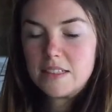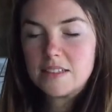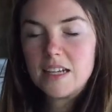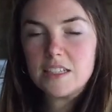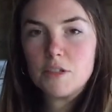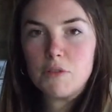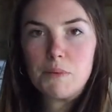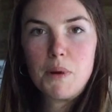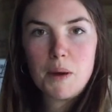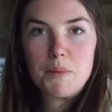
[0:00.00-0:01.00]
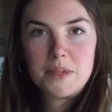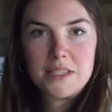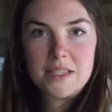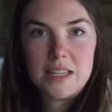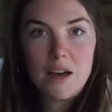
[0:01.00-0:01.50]
decided to
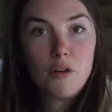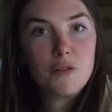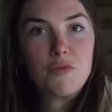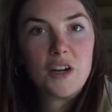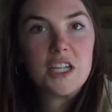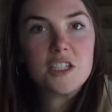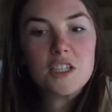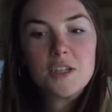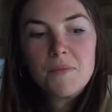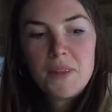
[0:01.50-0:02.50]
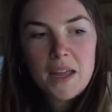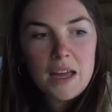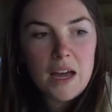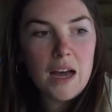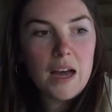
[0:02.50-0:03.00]
repurpose the old fridge.
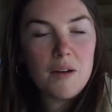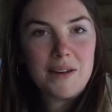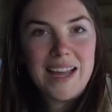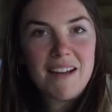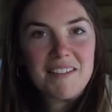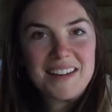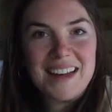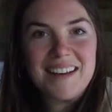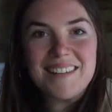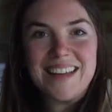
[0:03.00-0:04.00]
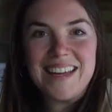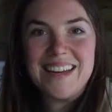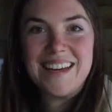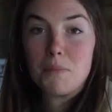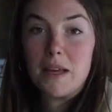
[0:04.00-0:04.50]
We carried it out
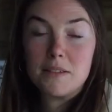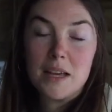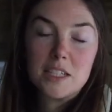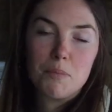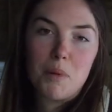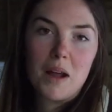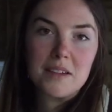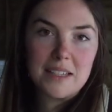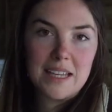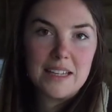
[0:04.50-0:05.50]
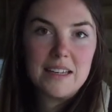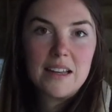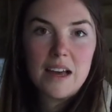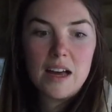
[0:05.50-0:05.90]
here. It's actually plugged in,